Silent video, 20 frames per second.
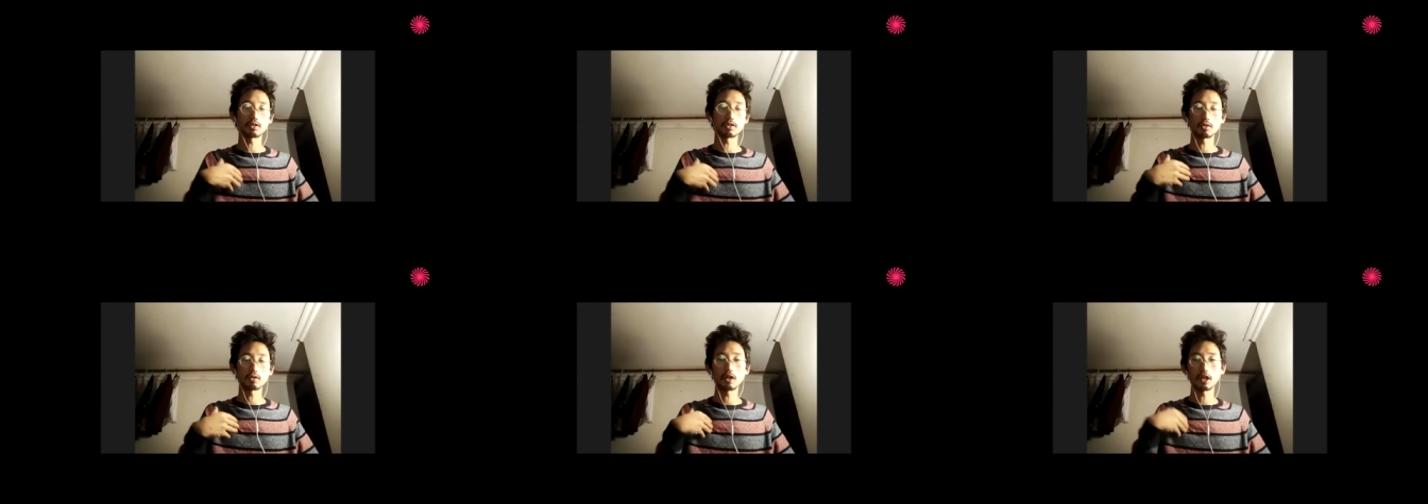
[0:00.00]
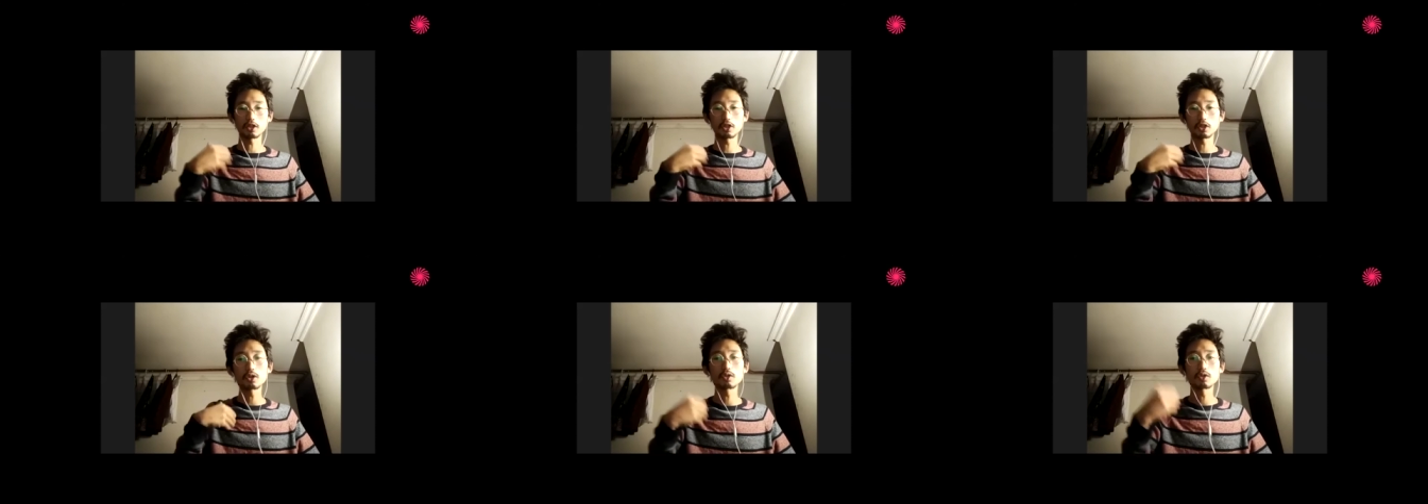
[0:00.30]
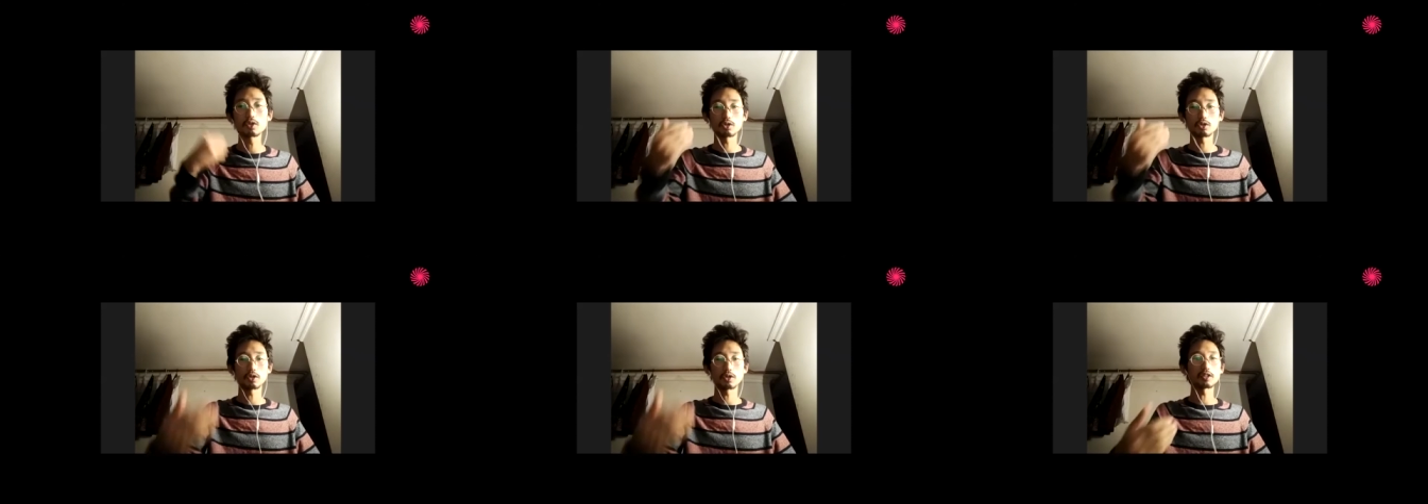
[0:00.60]
know, I
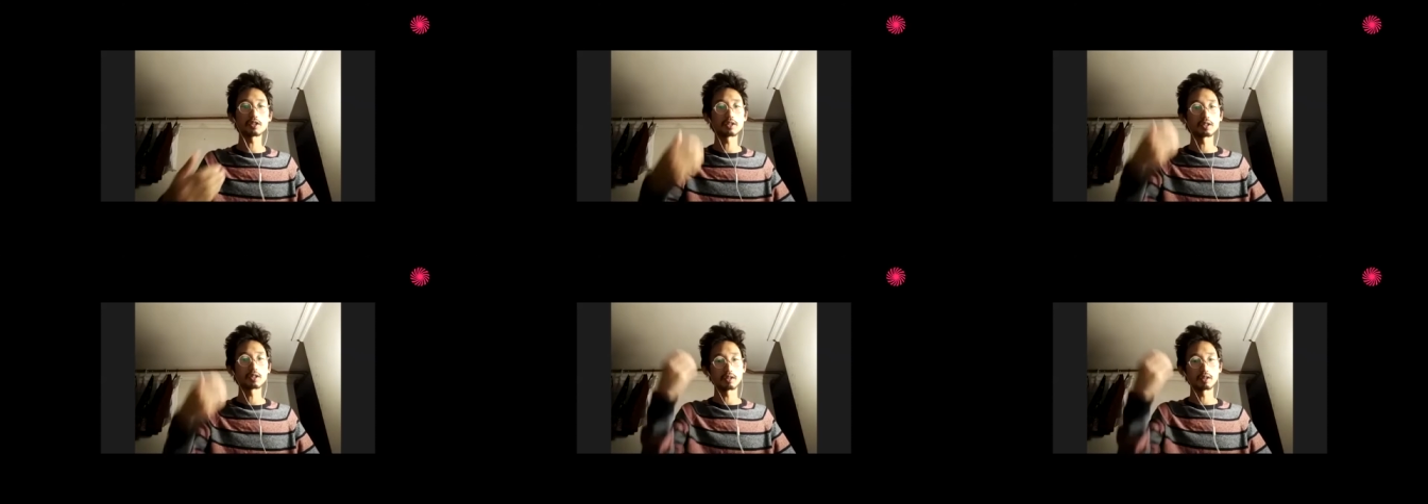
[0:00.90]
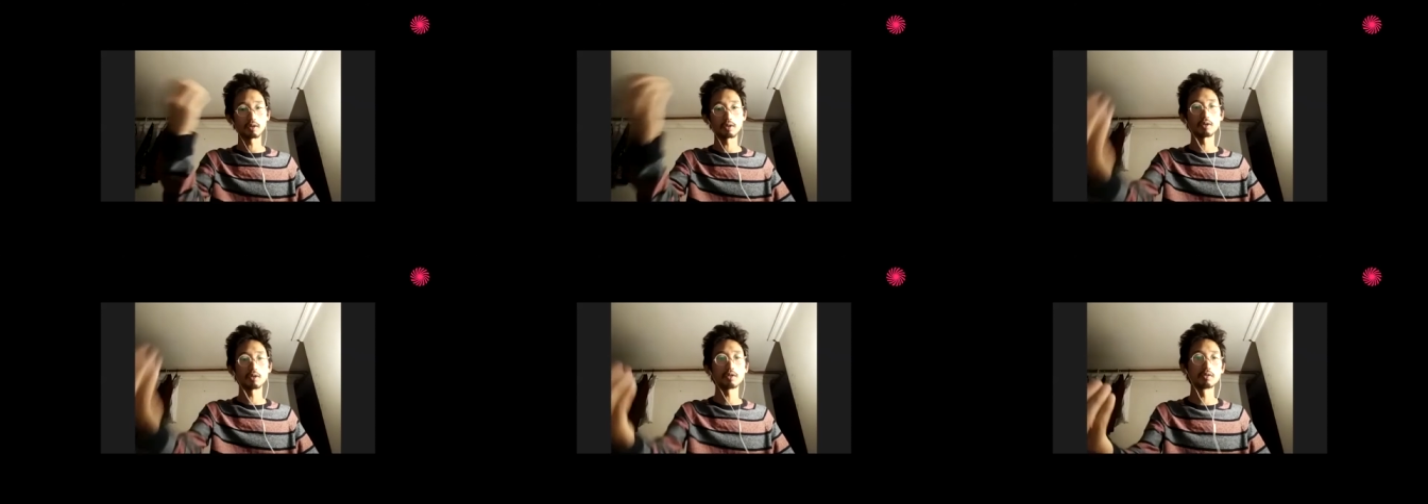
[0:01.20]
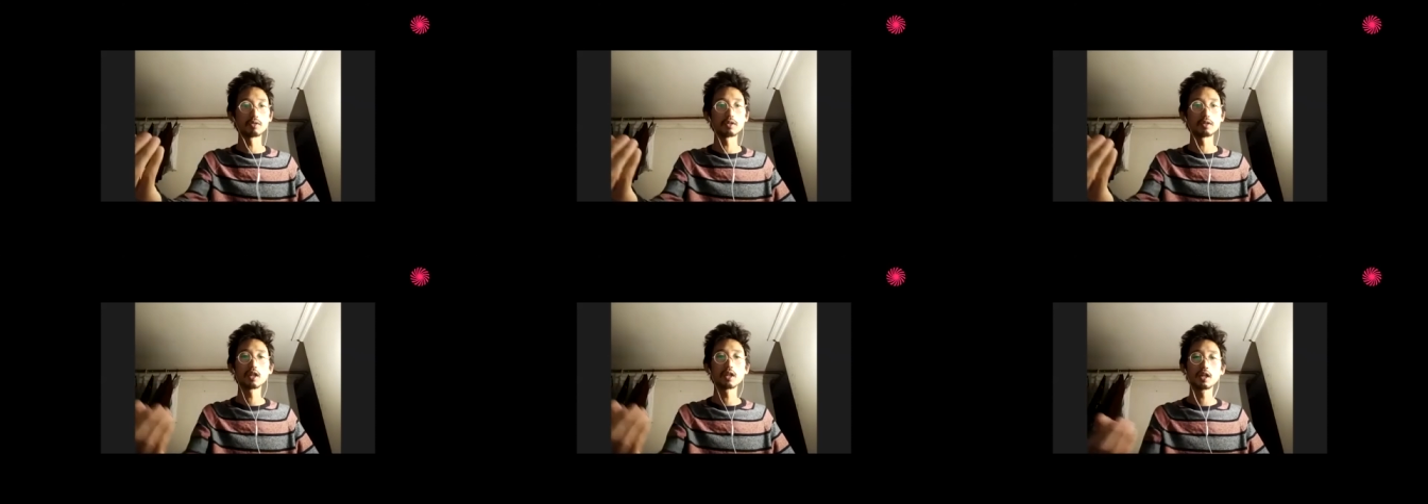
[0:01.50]
should trust their
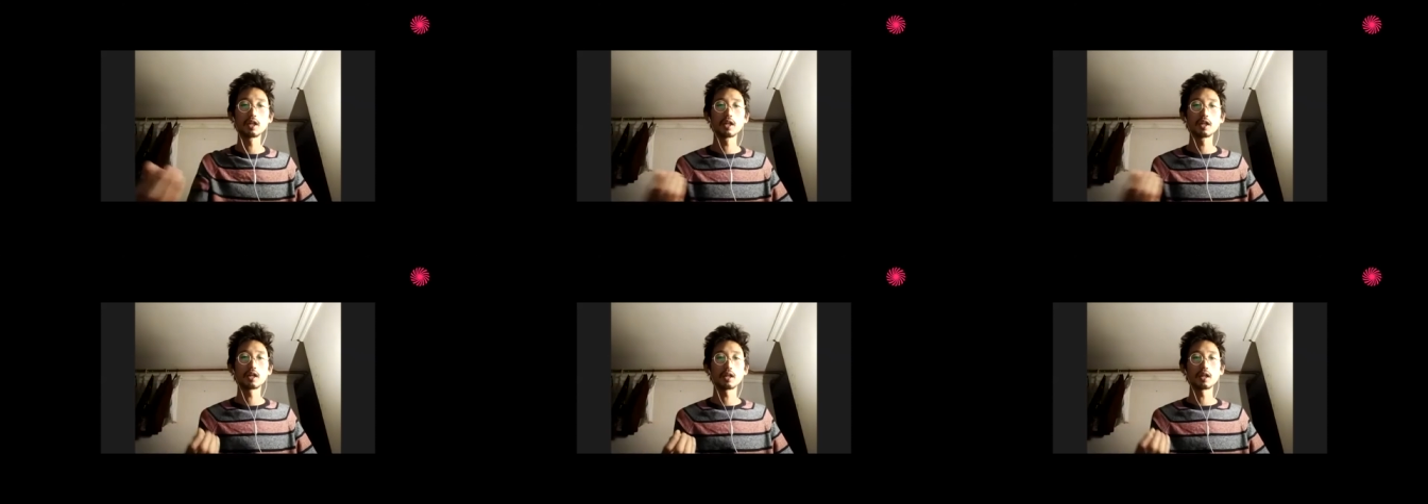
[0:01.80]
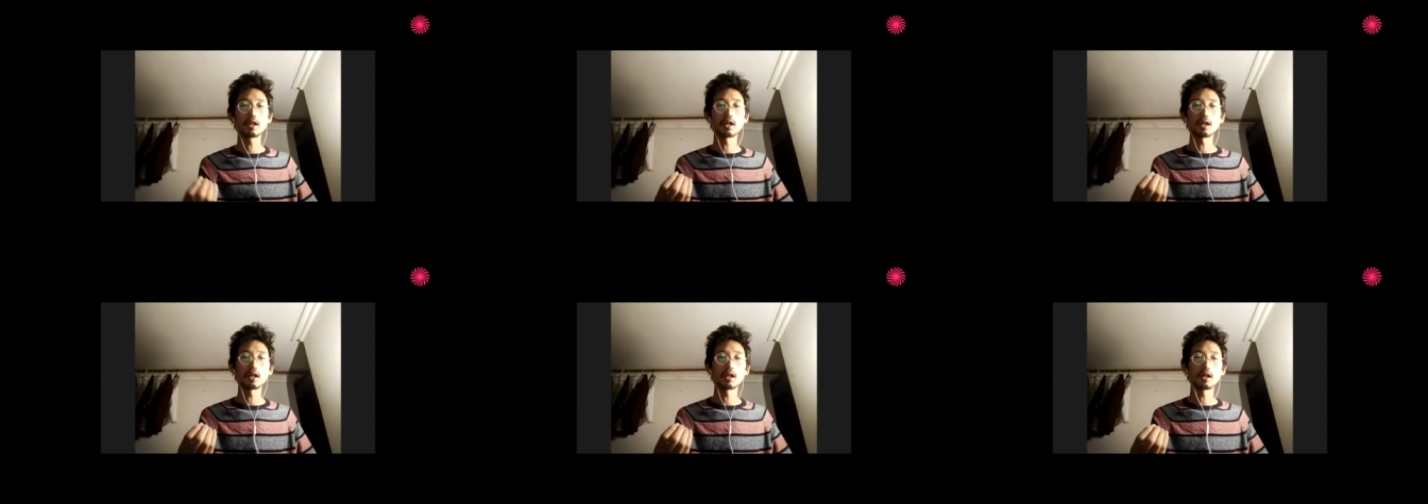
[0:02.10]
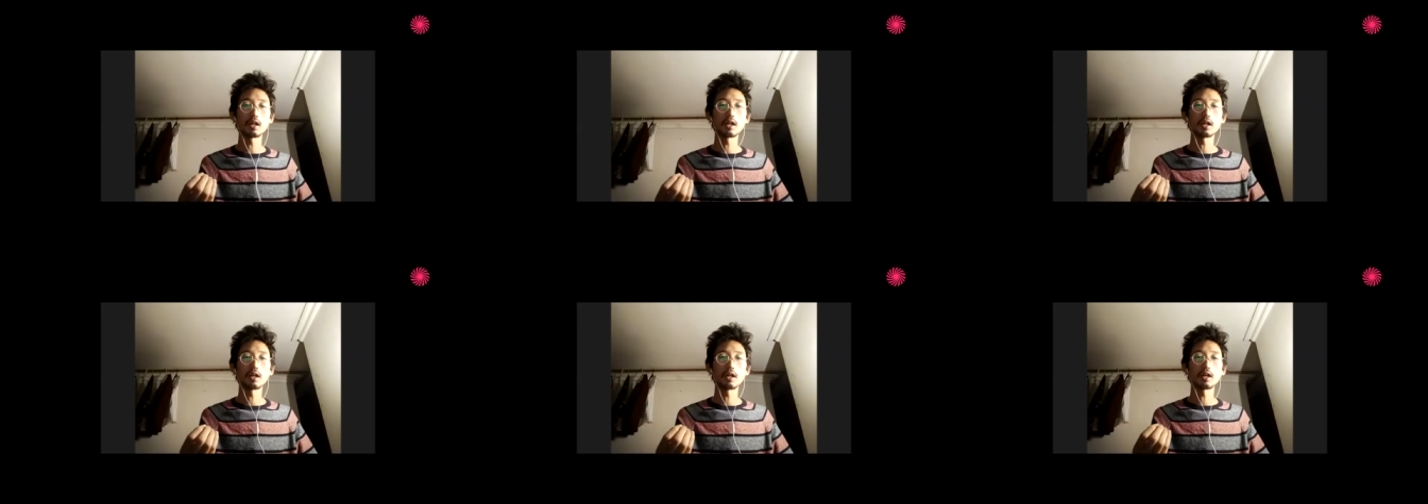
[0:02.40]
own
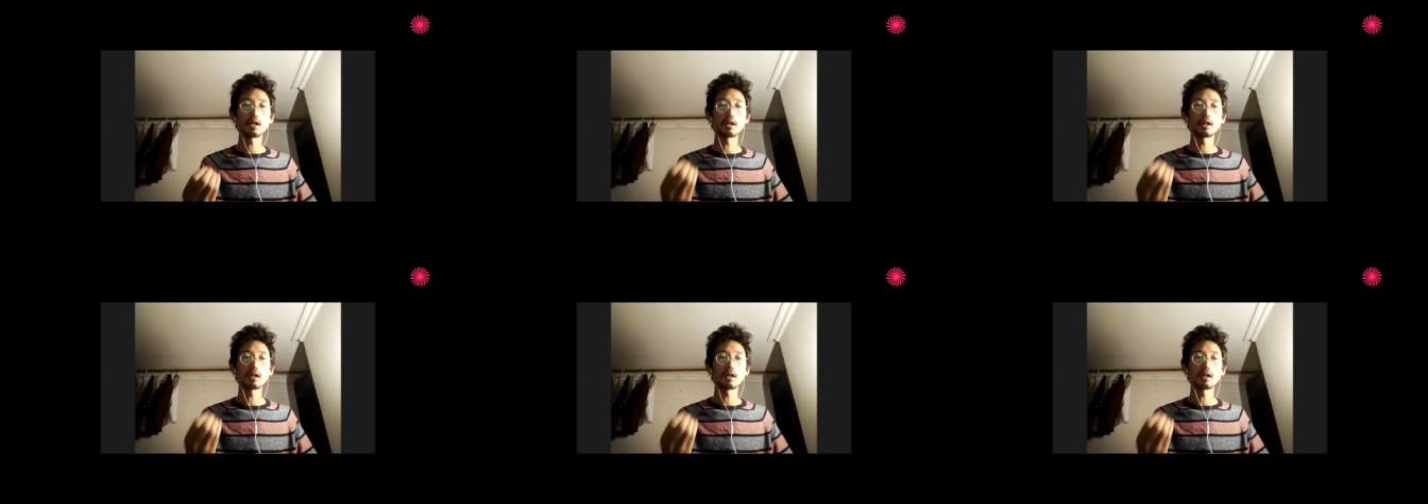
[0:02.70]
uh,